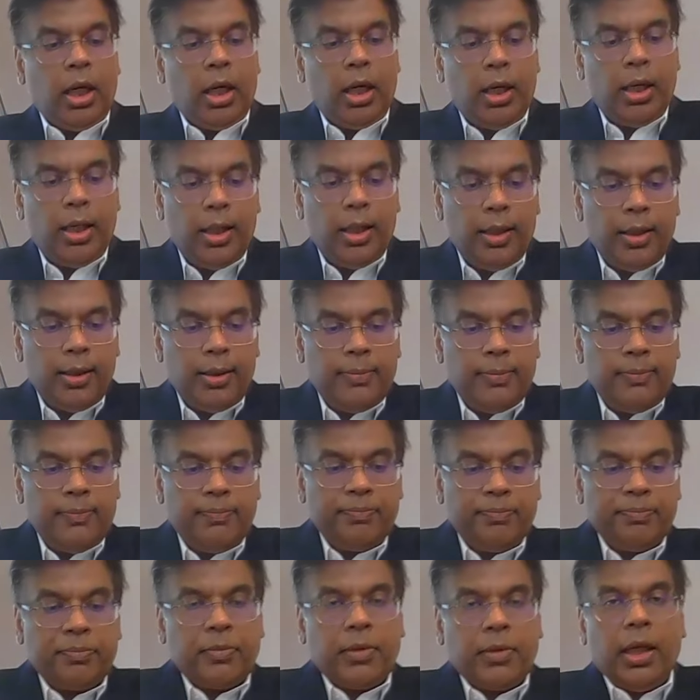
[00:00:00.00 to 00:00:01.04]

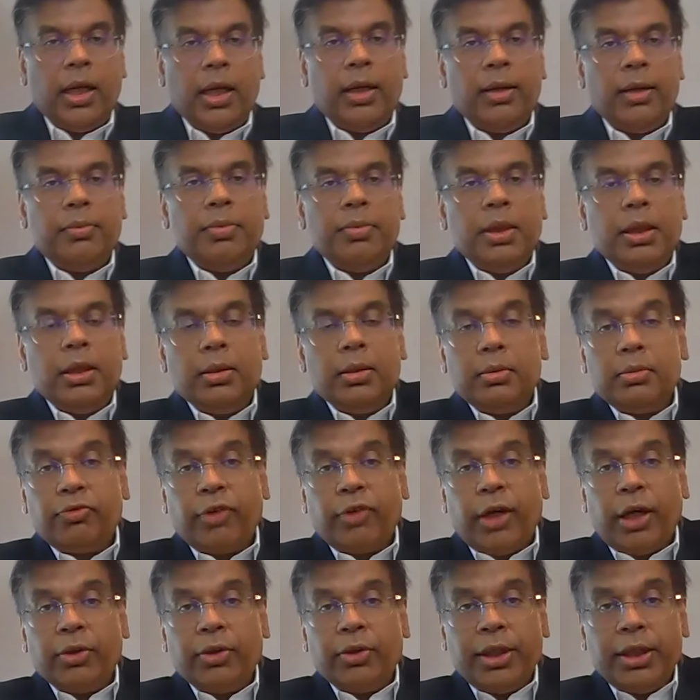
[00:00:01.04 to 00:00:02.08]
Um, there have been
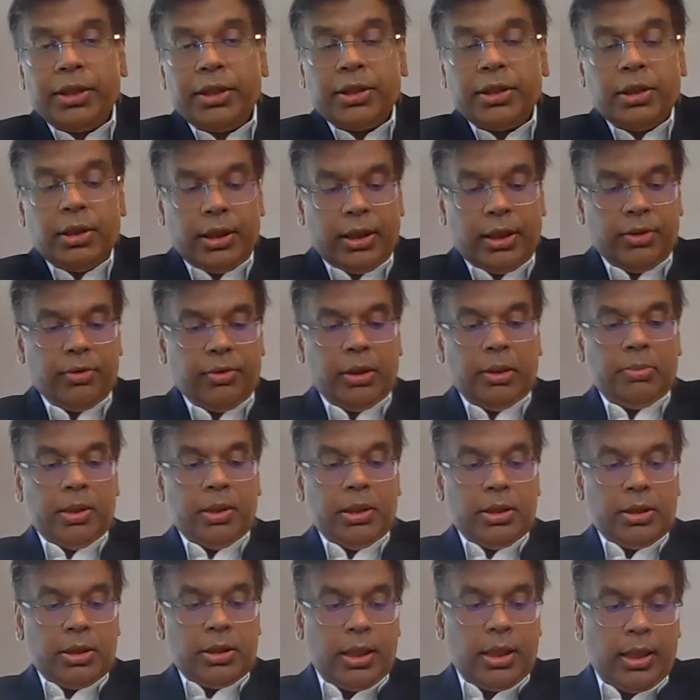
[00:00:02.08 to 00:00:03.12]
foundational
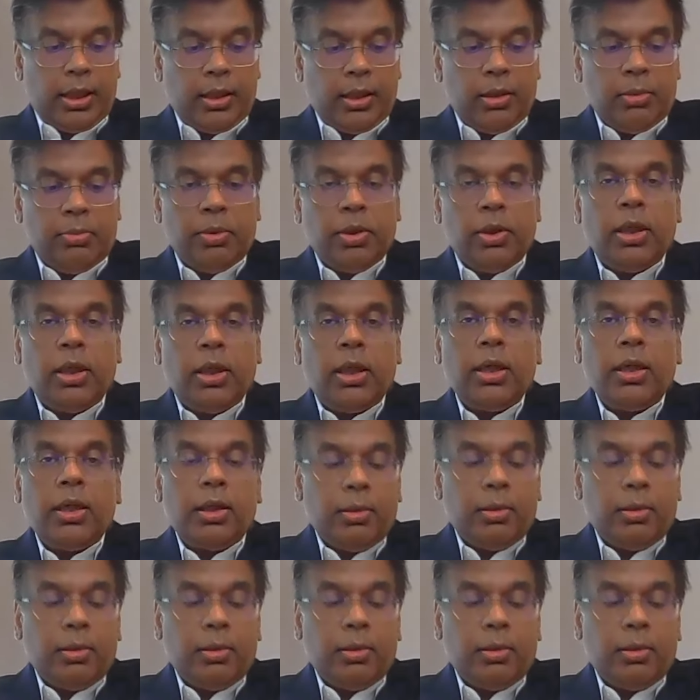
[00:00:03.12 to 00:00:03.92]
agreements like LEMOA,